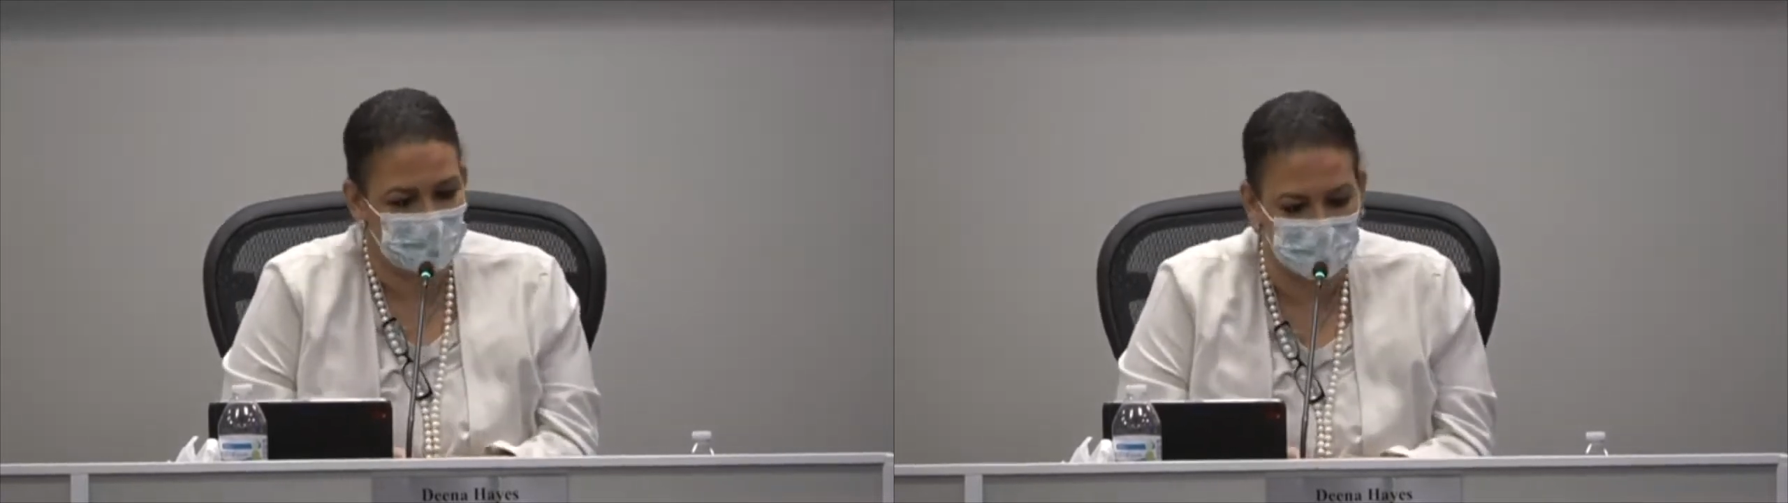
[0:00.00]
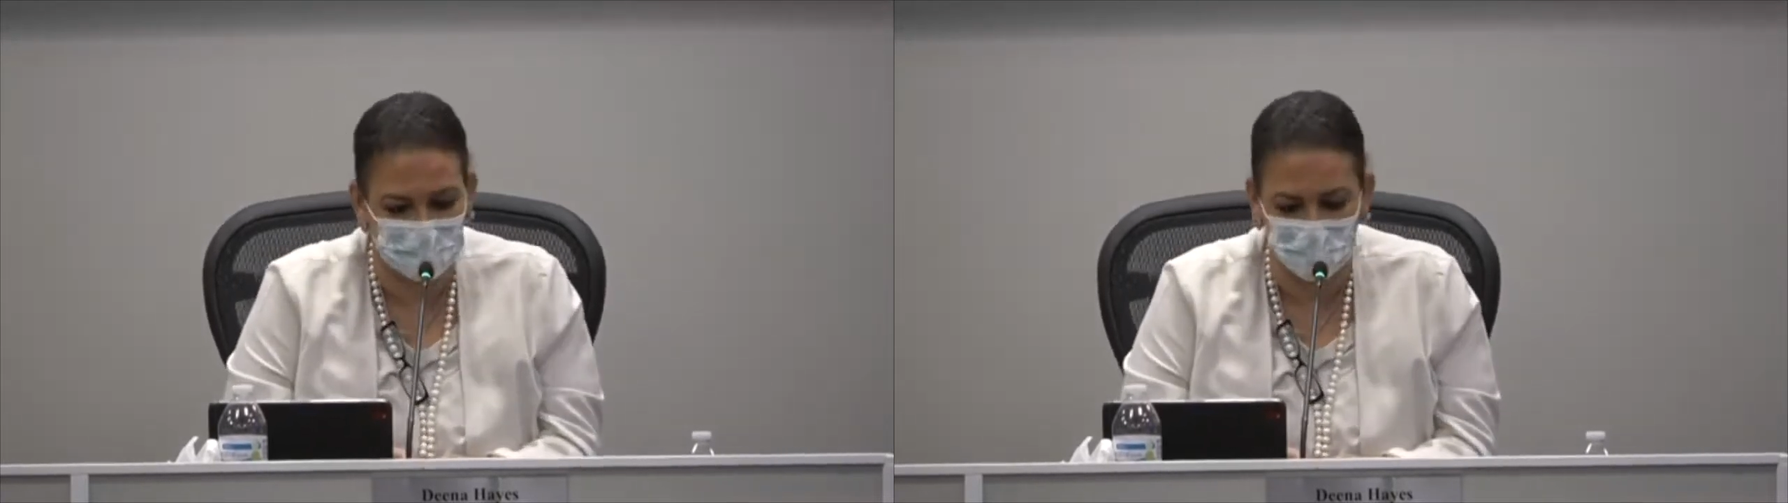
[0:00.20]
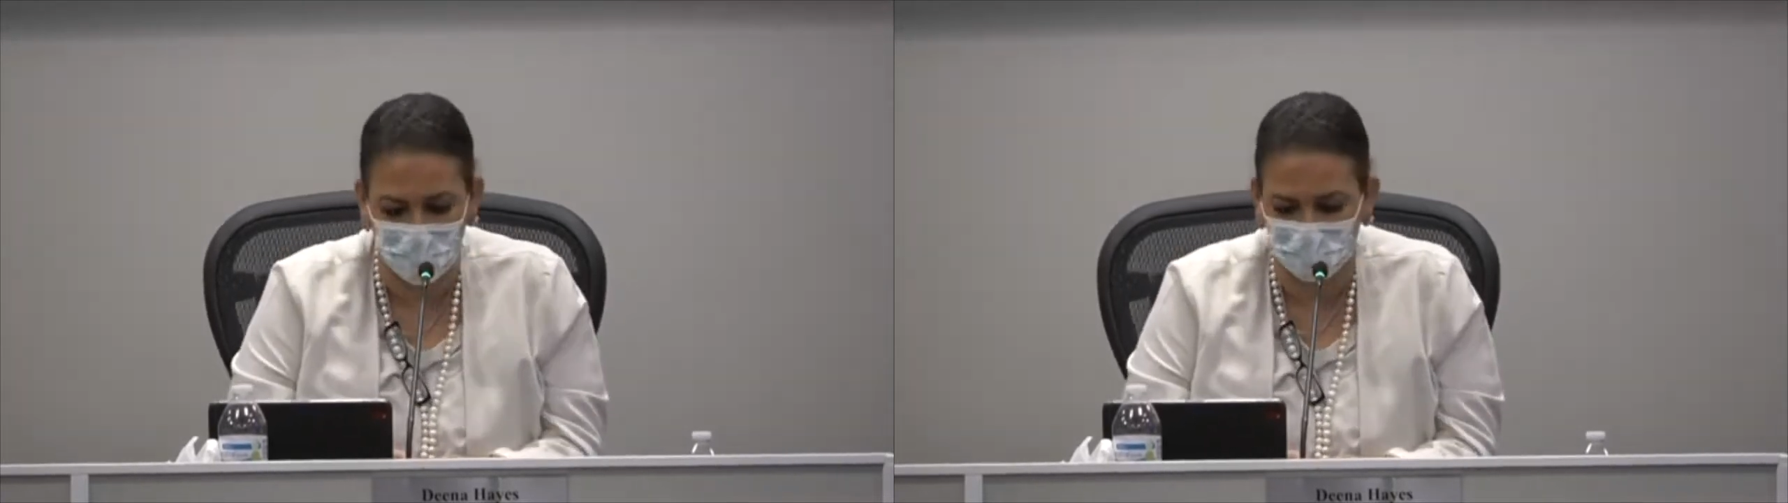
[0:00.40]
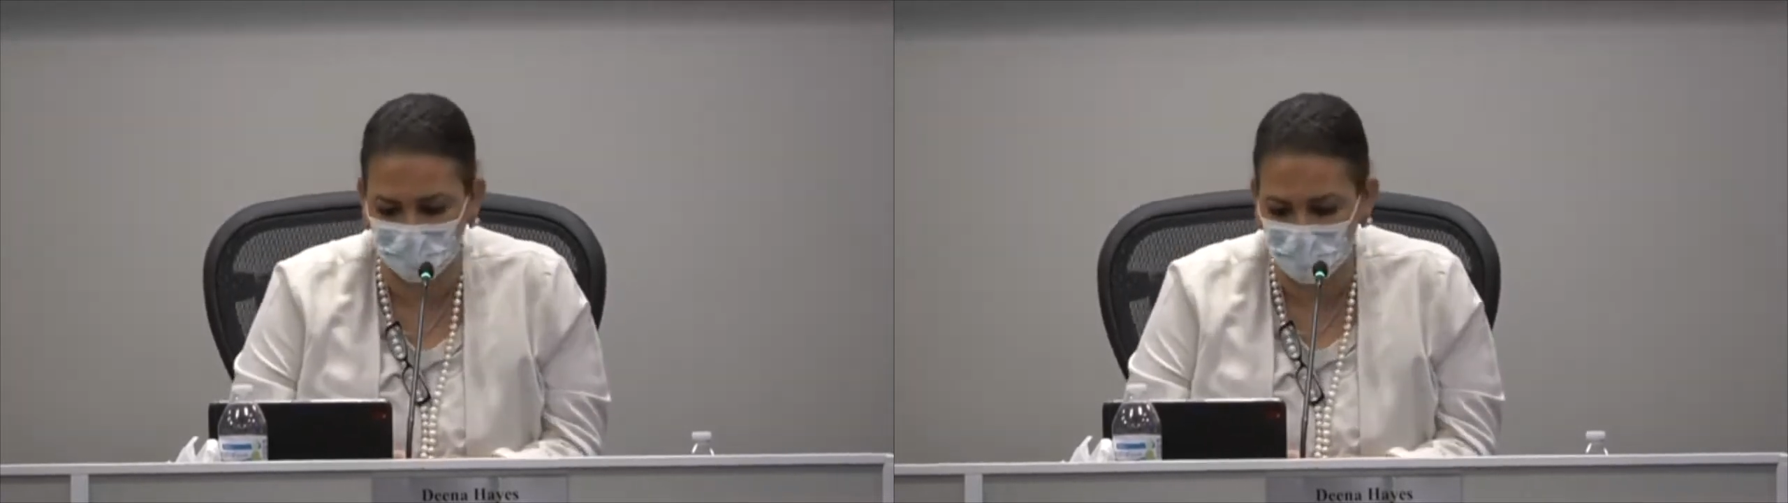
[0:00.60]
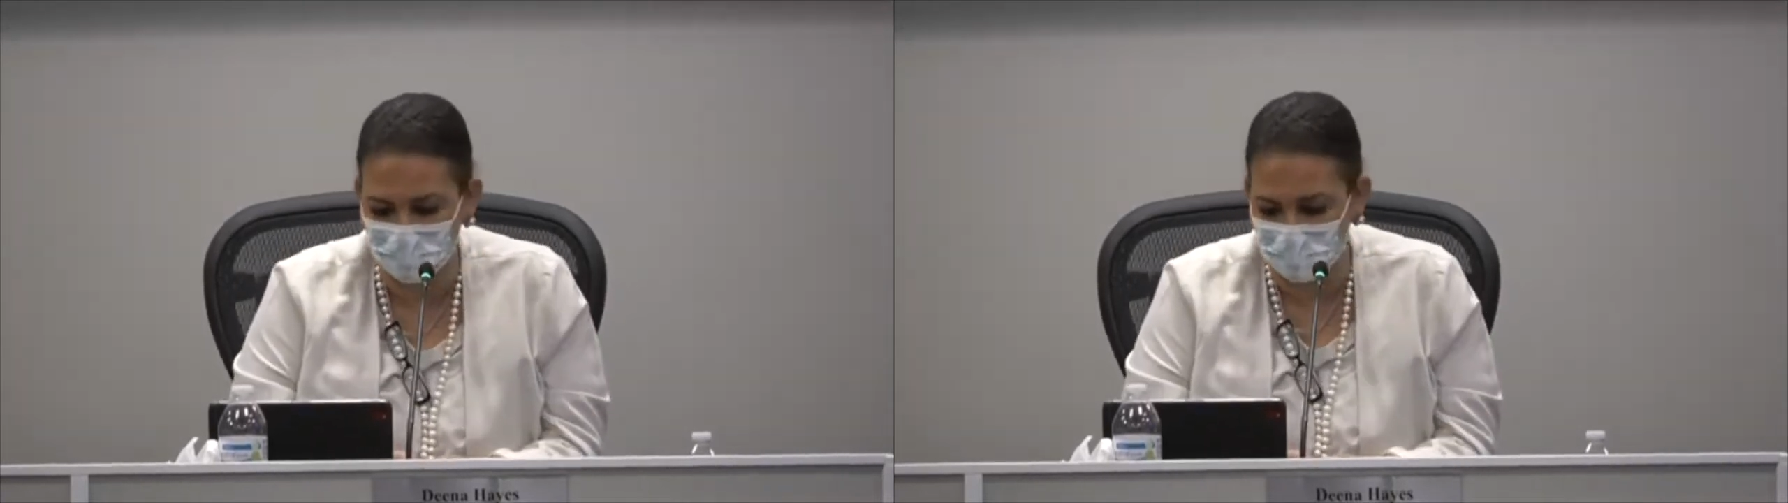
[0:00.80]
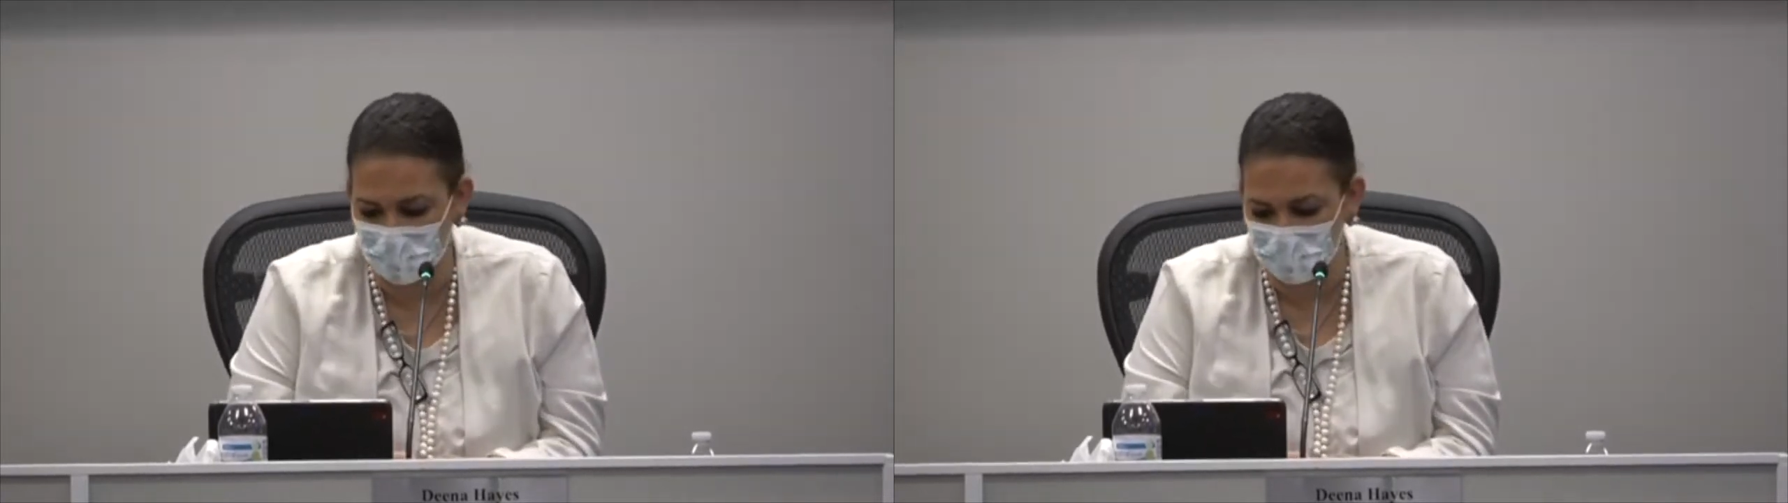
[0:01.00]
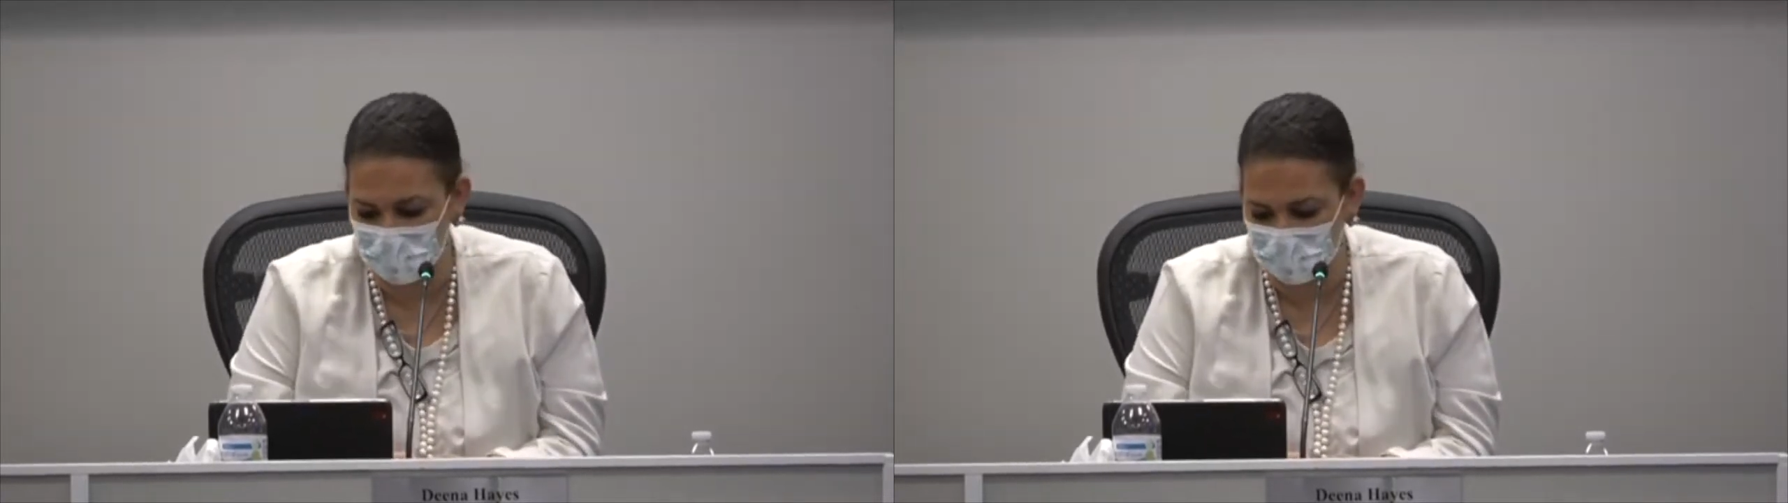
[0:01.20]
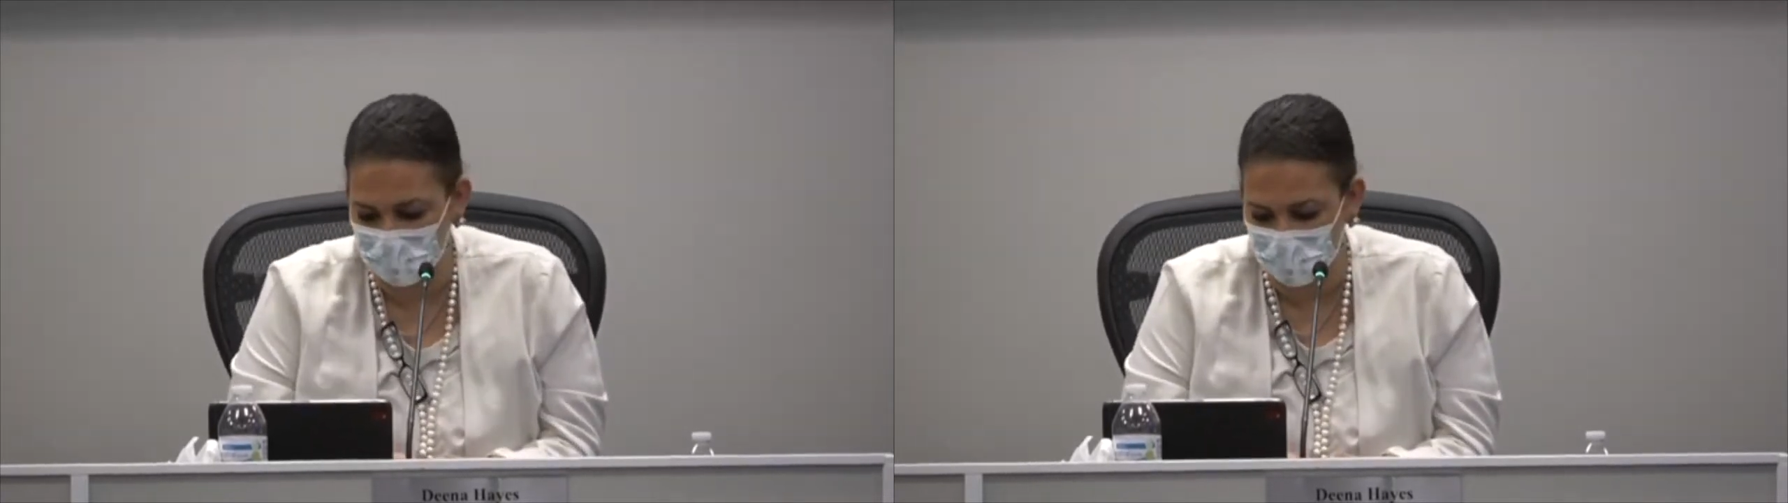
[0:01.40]
the impact of race in our
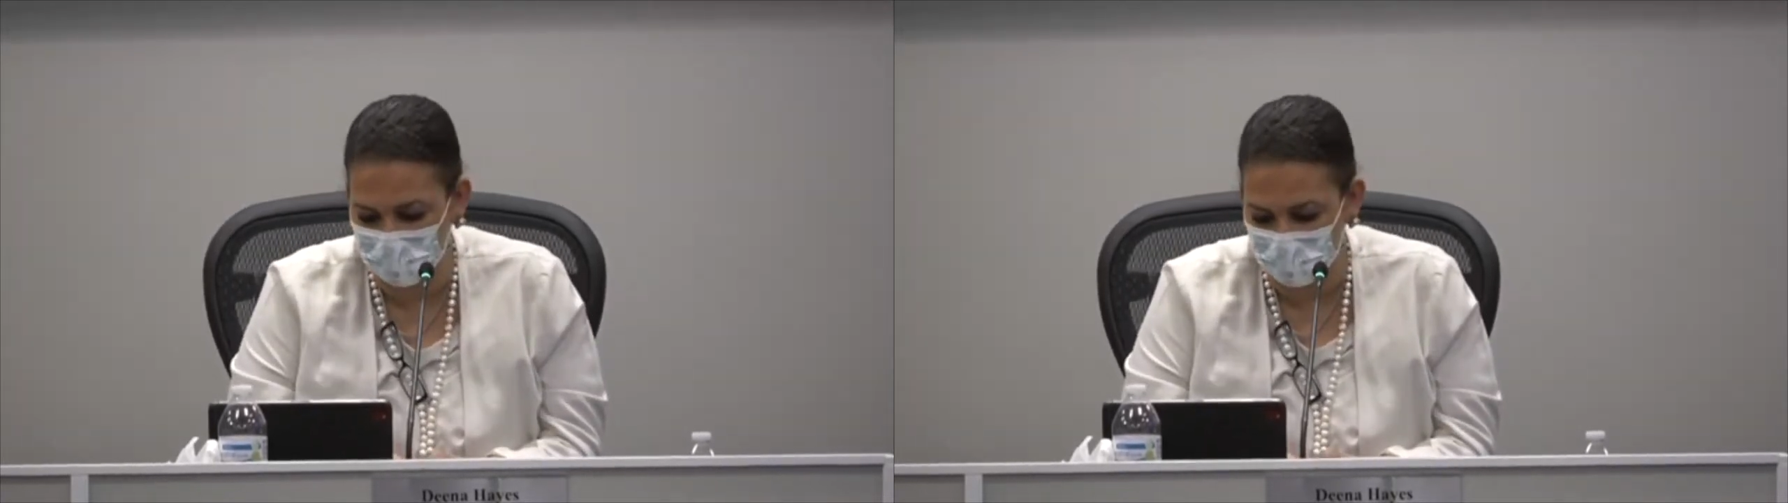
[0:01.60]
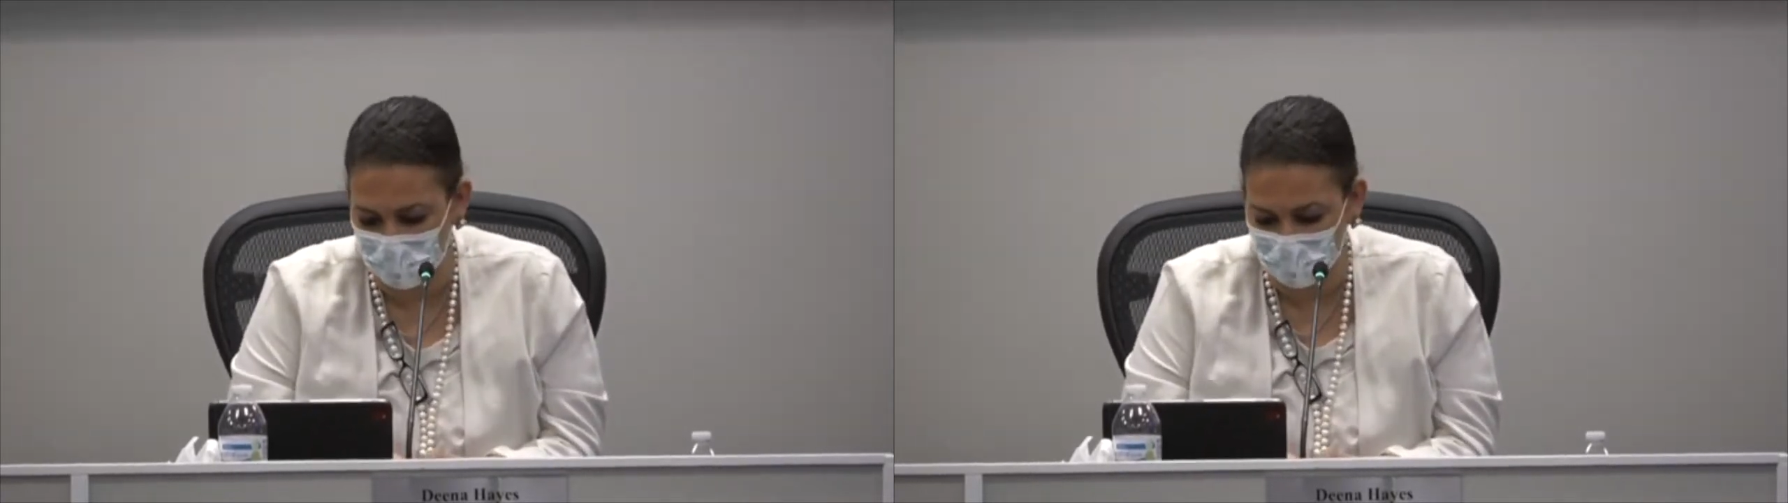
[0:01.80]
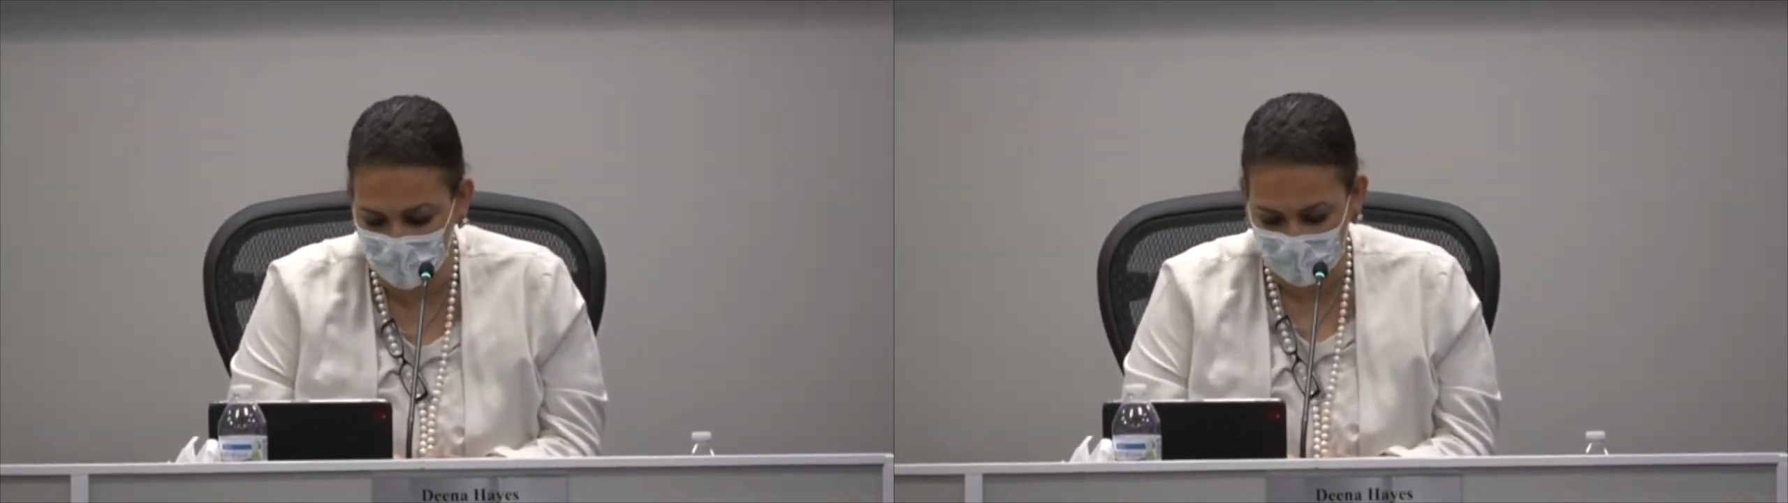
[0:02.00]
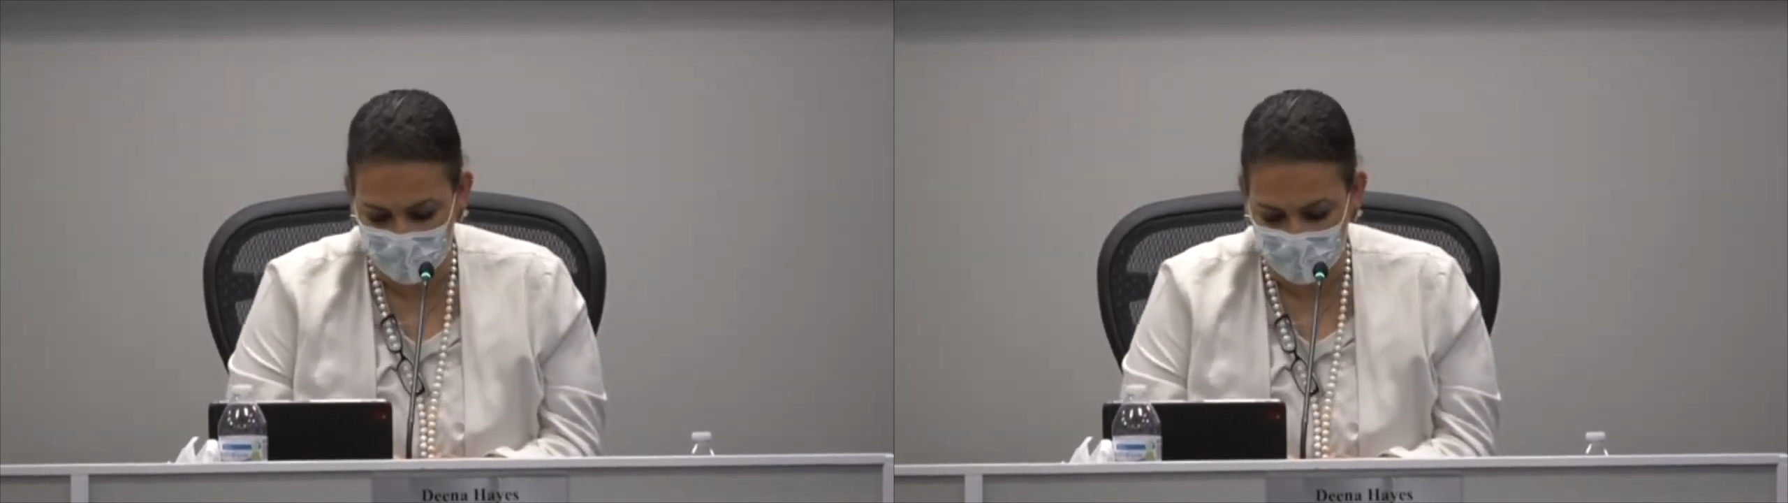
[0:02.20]
history, as we are